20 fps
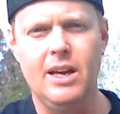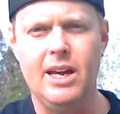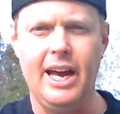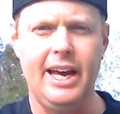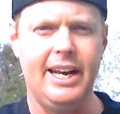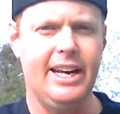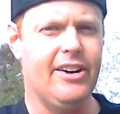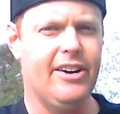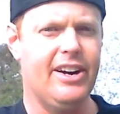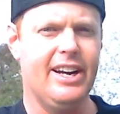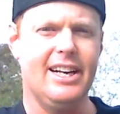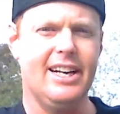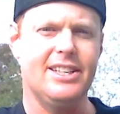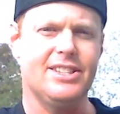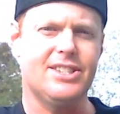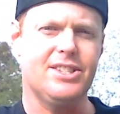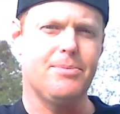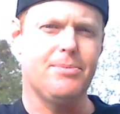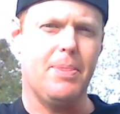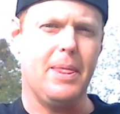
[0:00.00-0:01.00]
And here it
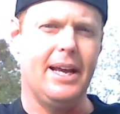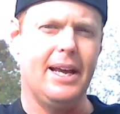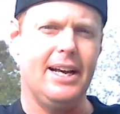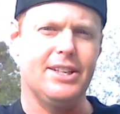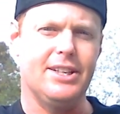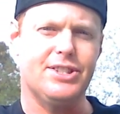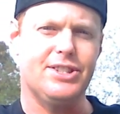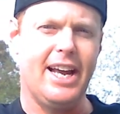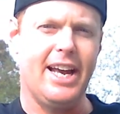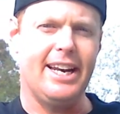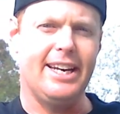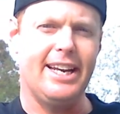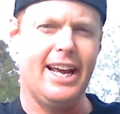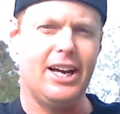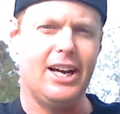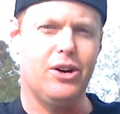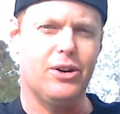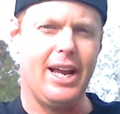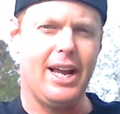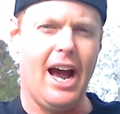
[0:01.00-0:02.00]
is in San
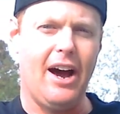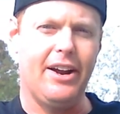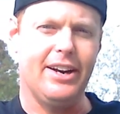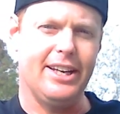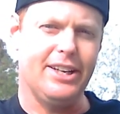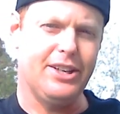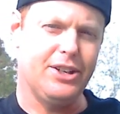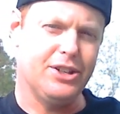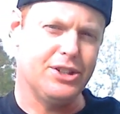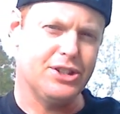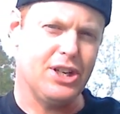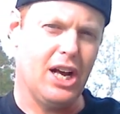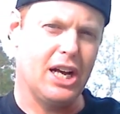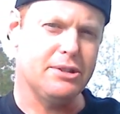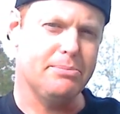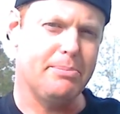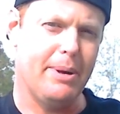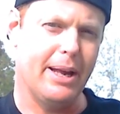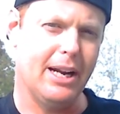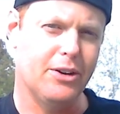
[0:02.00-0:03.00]
Diego County. Your
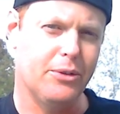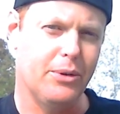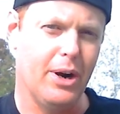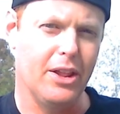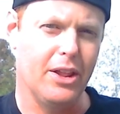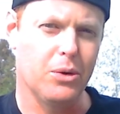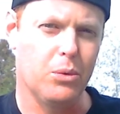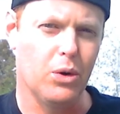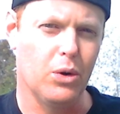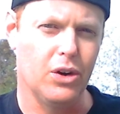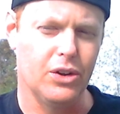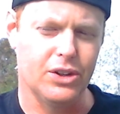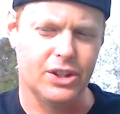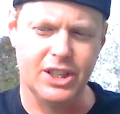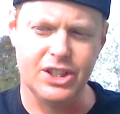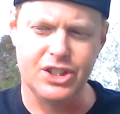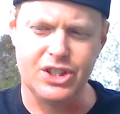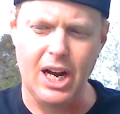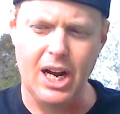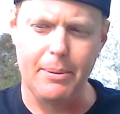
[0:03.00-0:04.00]
sauce made it around the world.
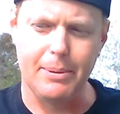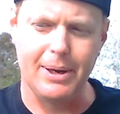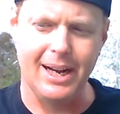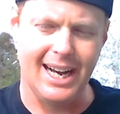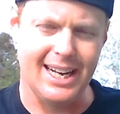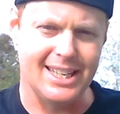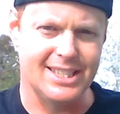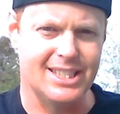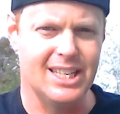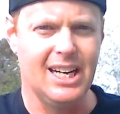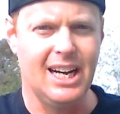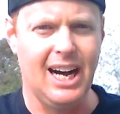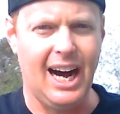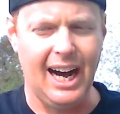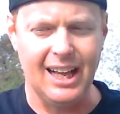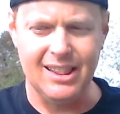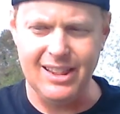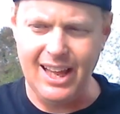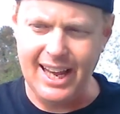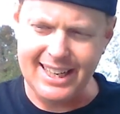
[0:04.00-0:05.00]
Good job, guys.
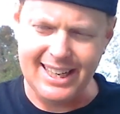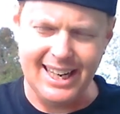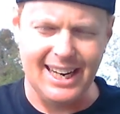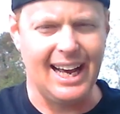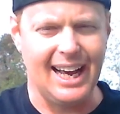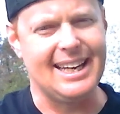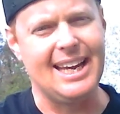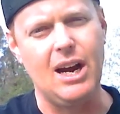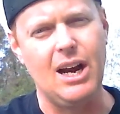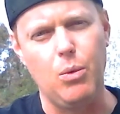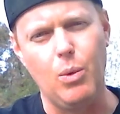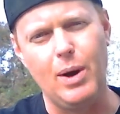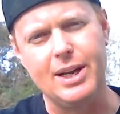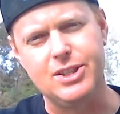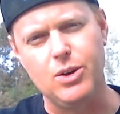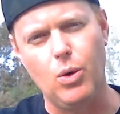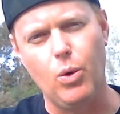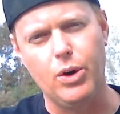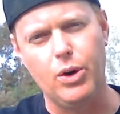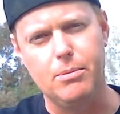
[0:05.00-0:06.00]
I like it. I can't wait
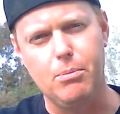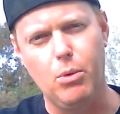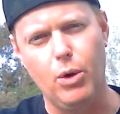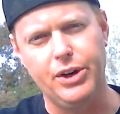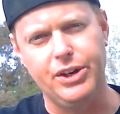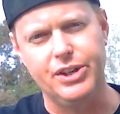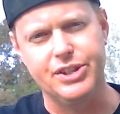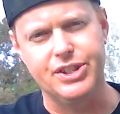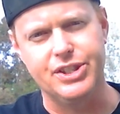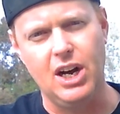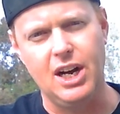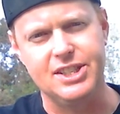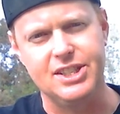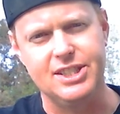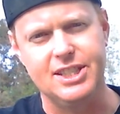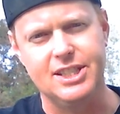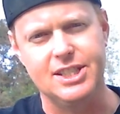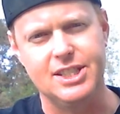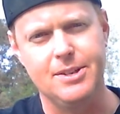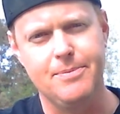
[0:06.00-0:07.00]
to order more of your
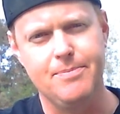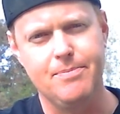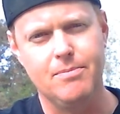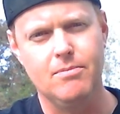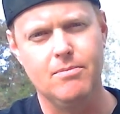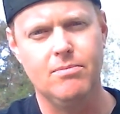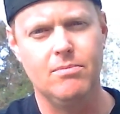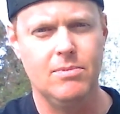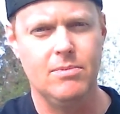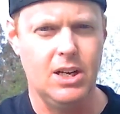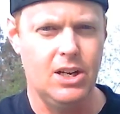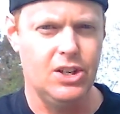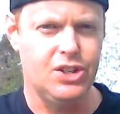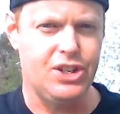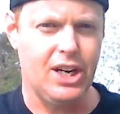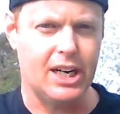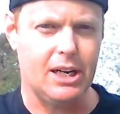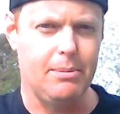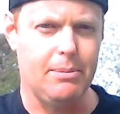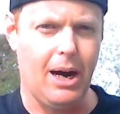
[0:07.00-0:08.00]
sauces.
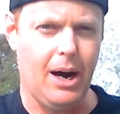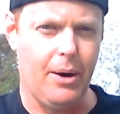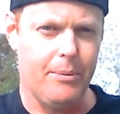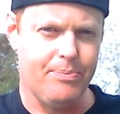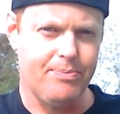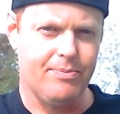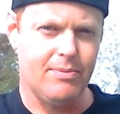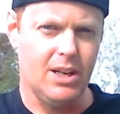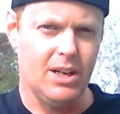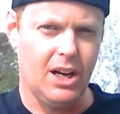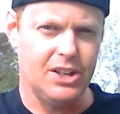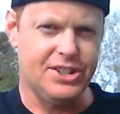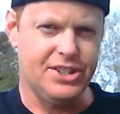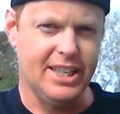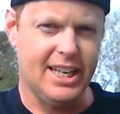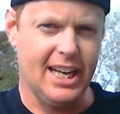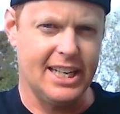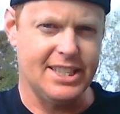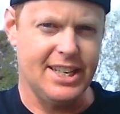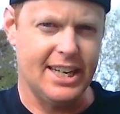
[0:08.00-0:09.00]
Check them out. I'll see you
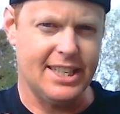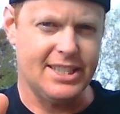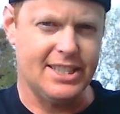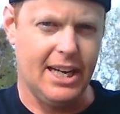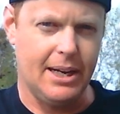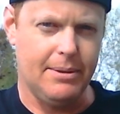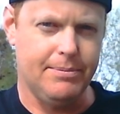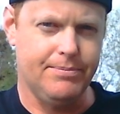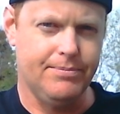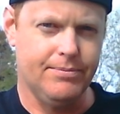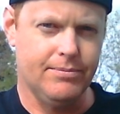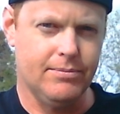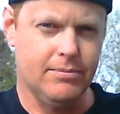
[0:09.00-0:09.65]
guys next time.